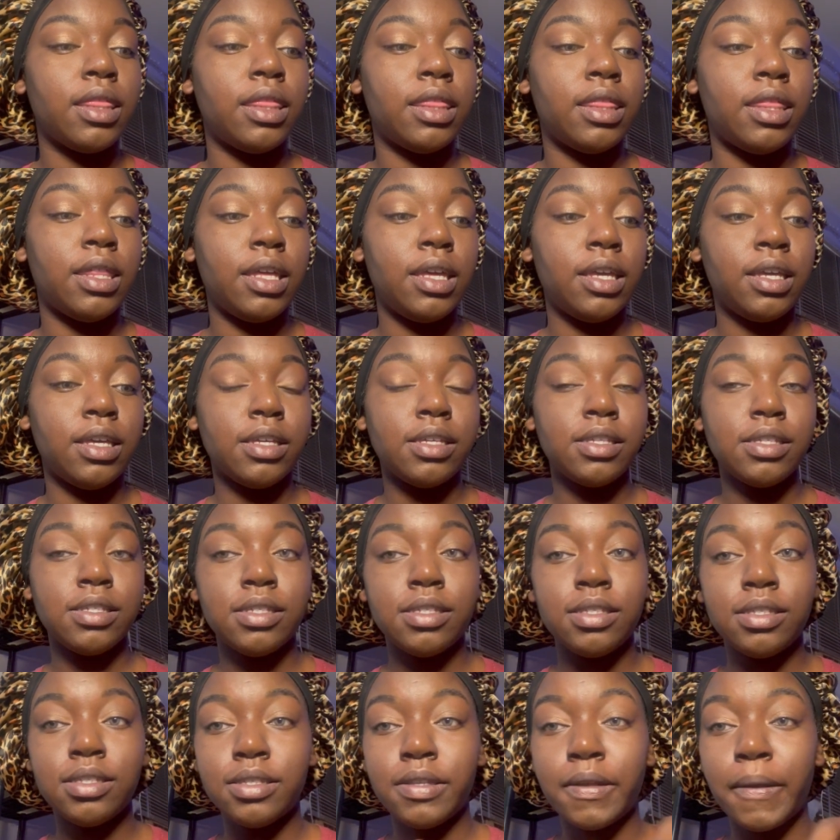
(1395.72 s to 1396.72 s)

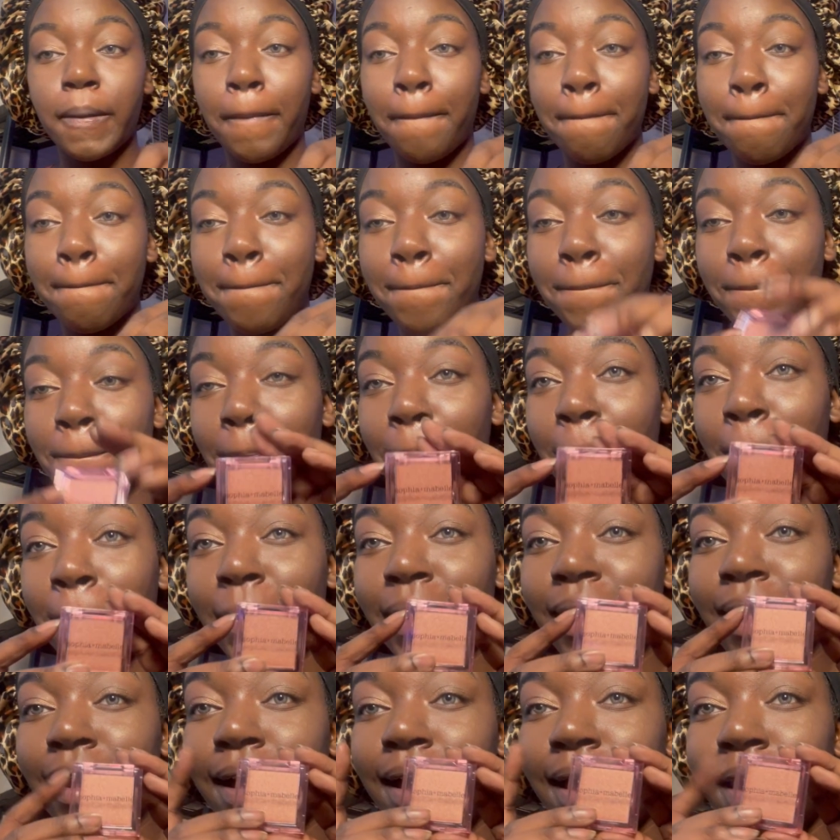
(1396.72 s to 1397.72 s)
this
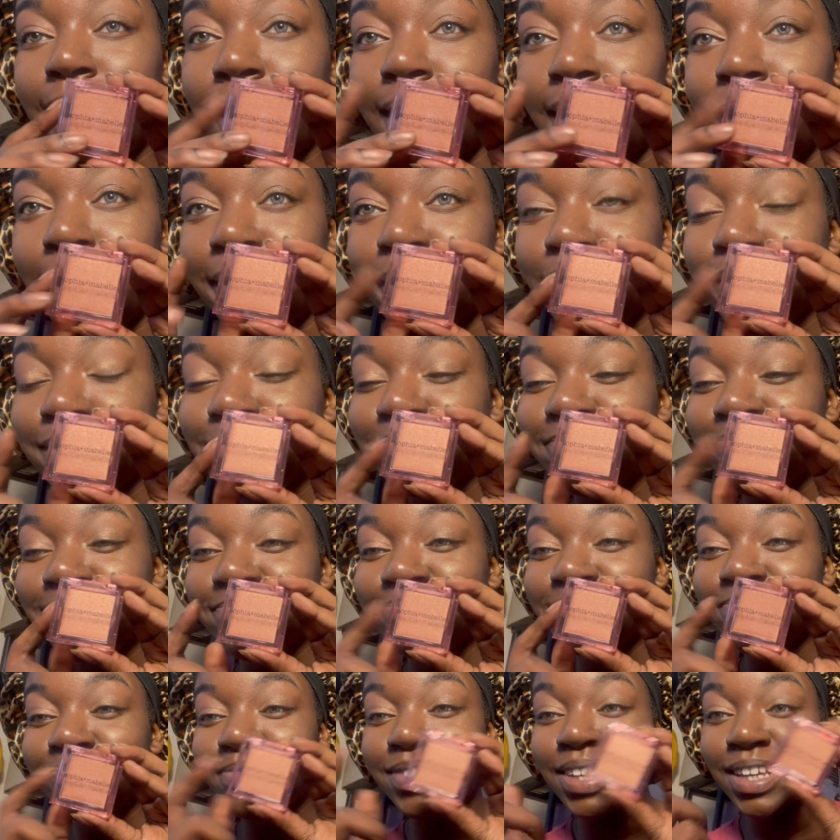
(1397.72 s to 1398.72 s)
highlighter
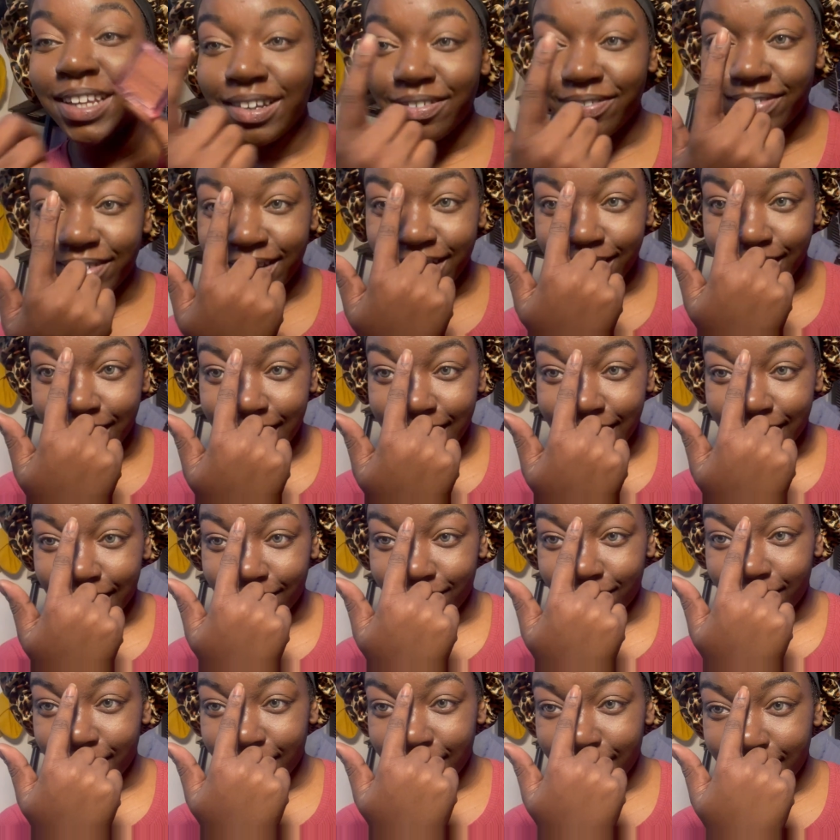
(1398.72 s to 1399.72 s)
we're gonna
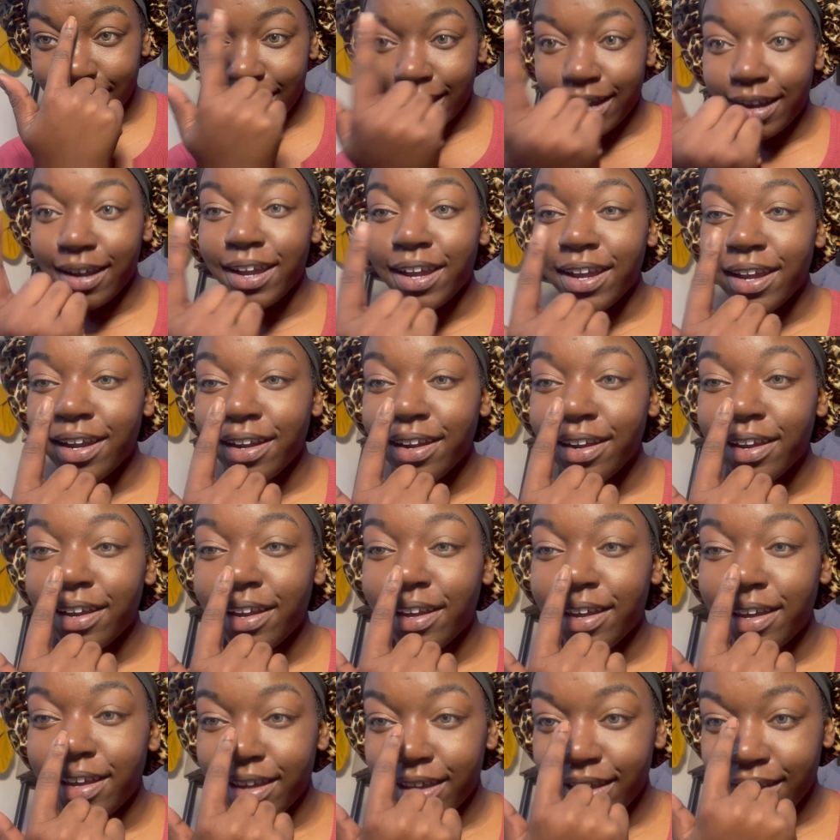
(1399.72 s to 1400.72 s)
highlight right here,
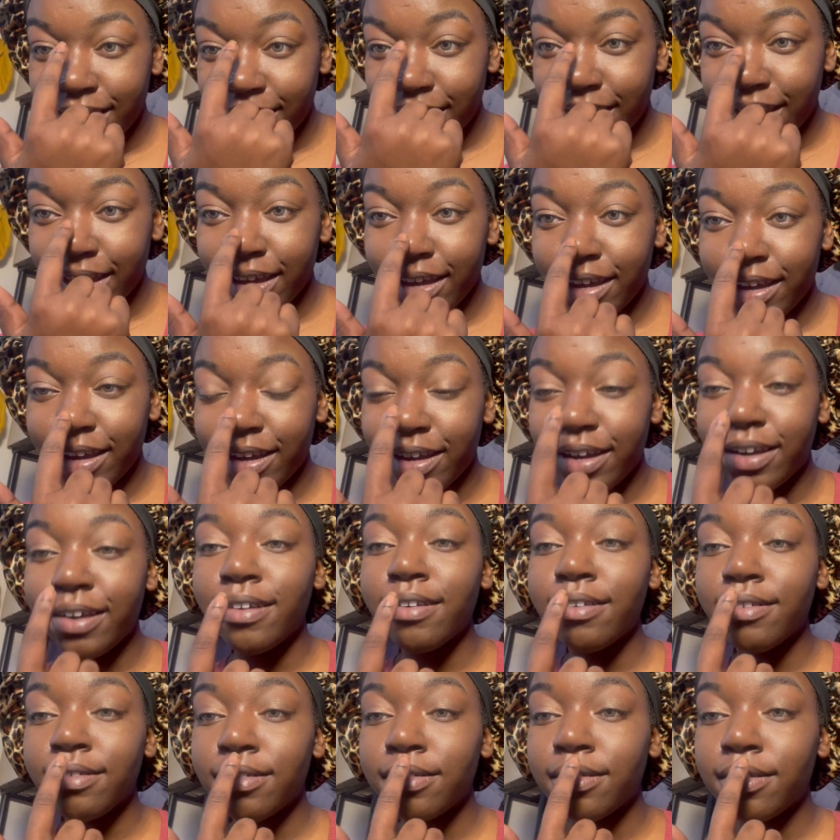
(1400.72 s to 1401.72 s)
here,
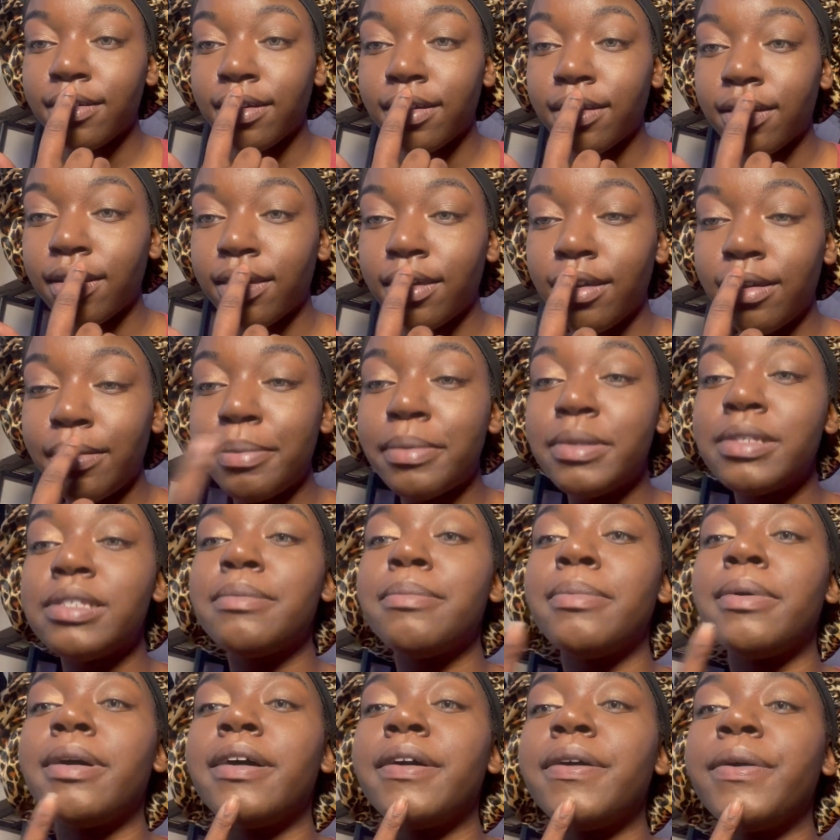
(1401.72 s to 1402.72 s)
Cupid's
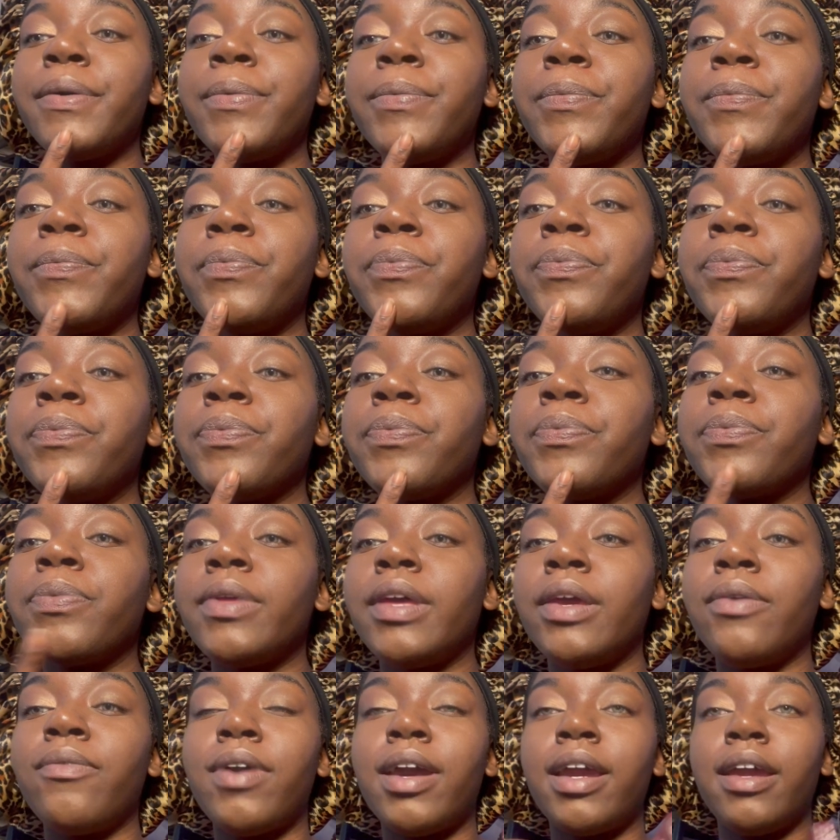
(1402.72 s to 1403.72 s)
bow,
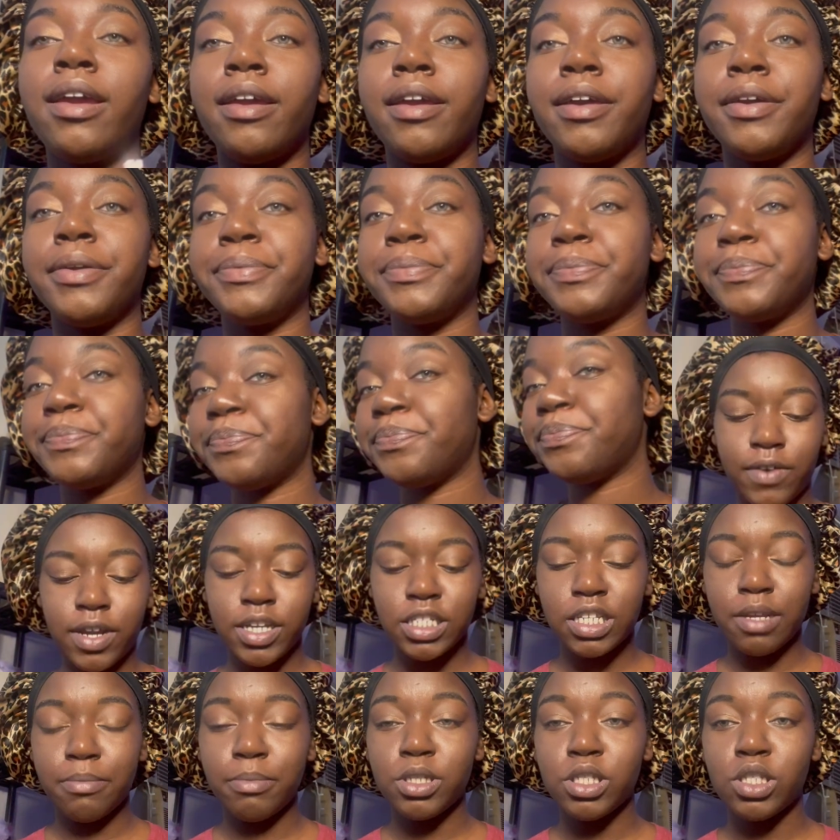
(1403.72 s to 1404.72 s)
and right here.
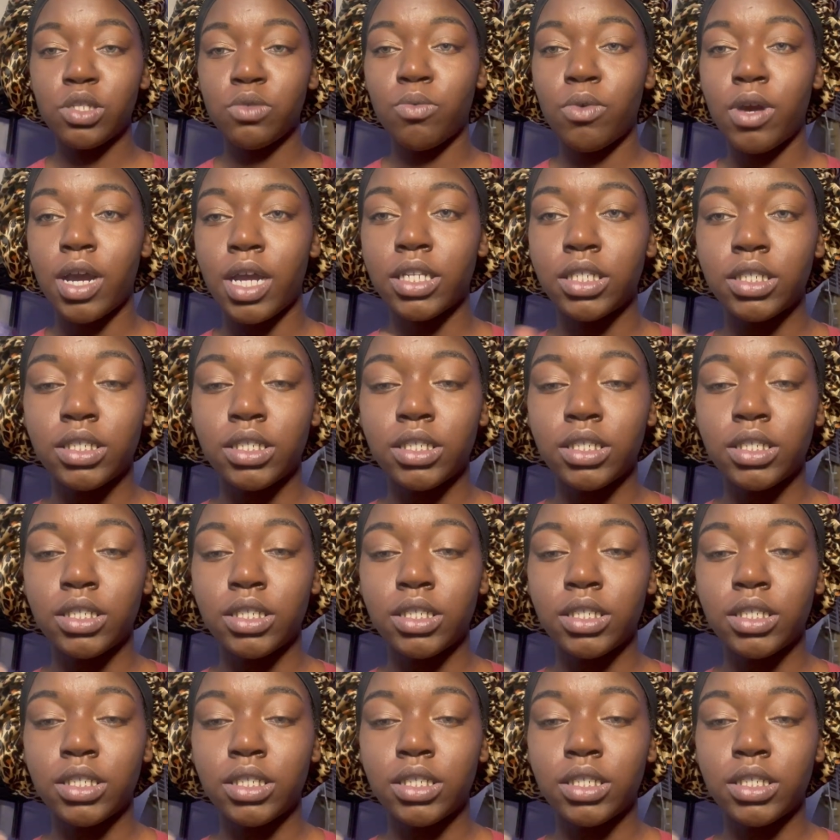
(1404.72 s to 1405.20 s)
First, I'm gonna swatch